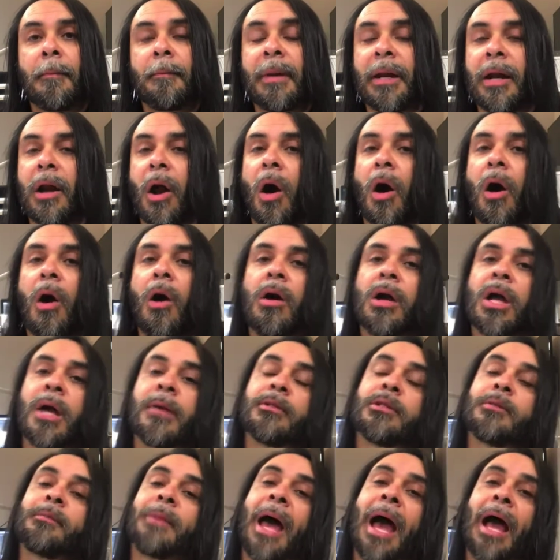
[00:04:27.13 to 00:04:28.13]
But it all
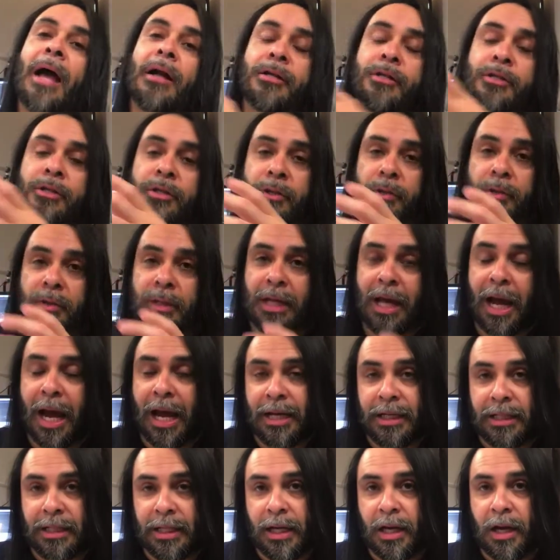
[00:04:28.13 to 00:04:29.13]
comes back to the
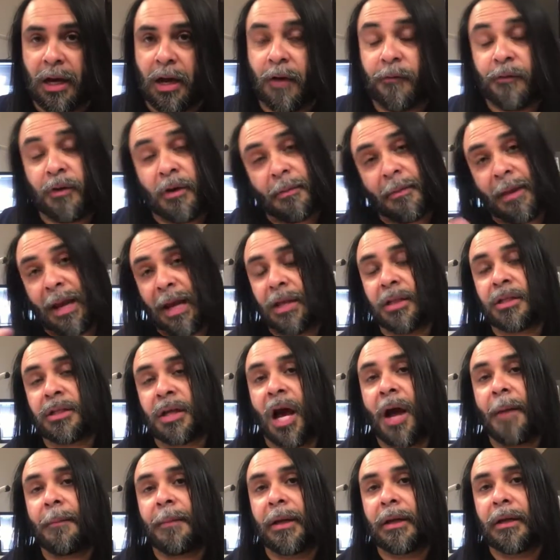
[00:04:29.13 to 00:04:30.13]
idea of your main
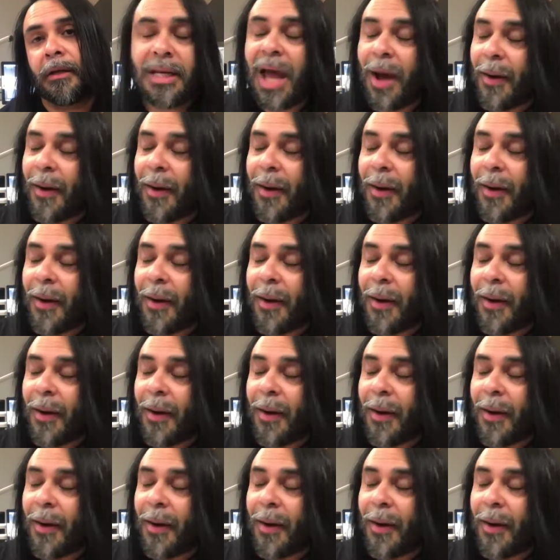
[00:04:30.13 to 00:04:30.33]
topic.